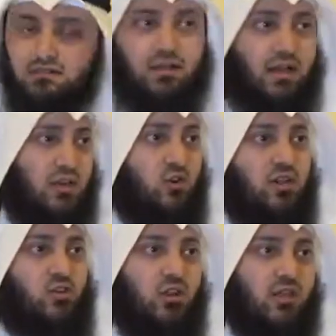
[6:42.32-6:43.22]
I'll go
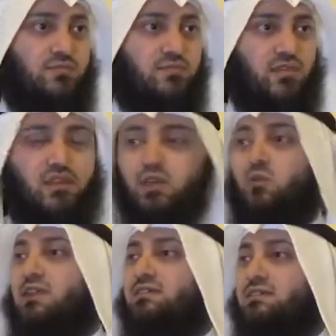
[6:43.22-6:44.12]
and call him. He
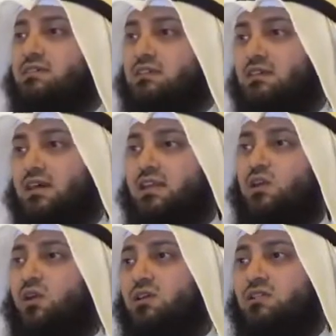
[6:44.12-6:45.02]
went and he
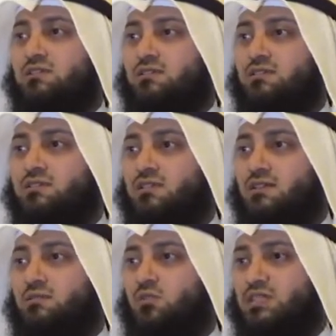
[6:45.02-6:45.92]
called
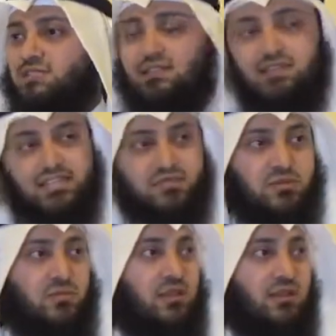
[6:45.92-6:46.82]
the Mughassal, the
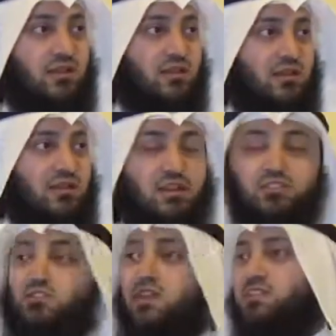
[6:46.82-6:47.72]
Egyptian brother.
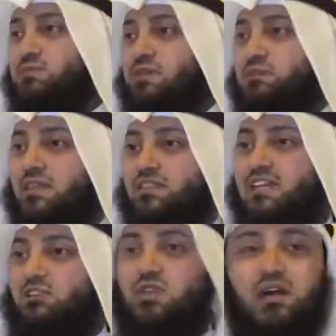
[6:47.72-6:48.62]
So the Egyptian brother
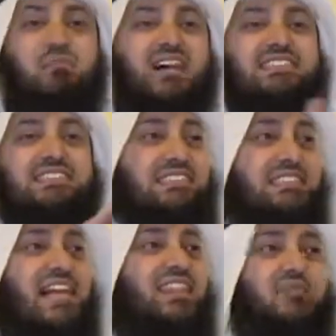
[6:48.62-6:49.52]
said to the Abbas,
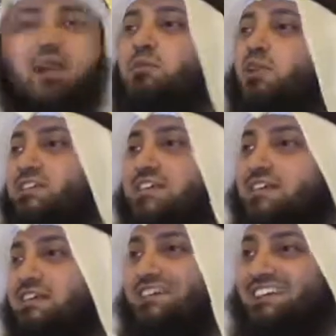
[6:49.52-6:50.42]
tell them I'm not here.
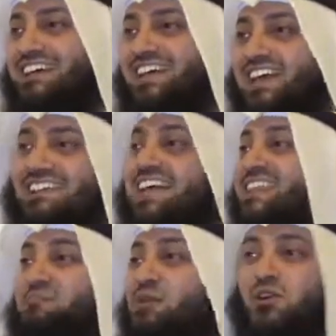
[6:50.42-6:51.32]
Tell
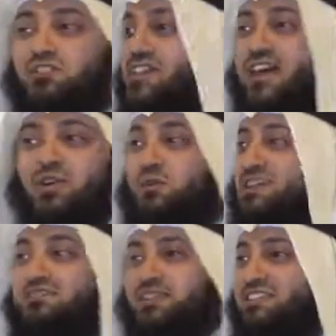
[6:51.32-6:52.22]
them I'm not here. I don't want
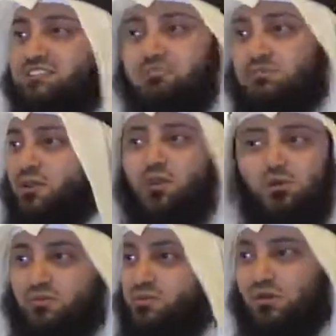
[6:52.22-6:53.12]
to meet these people.
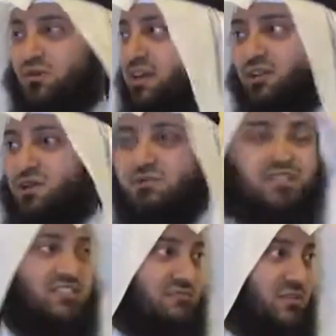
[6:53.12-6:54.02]
No, I don't want to
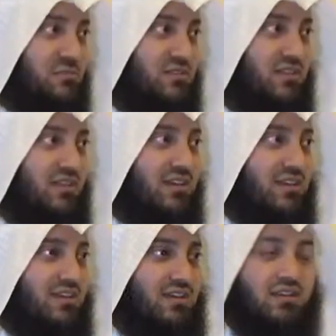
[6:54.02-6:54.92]
meet these people.
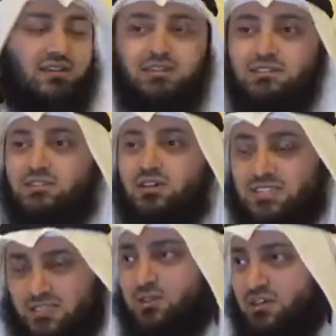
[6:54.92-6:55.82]
So he
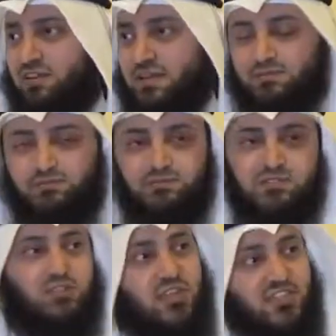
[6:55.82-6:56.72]
said, okay, fine.
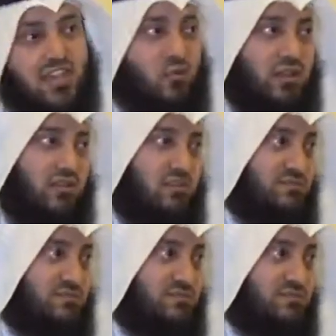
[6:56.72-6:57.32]
So the Sheikh went.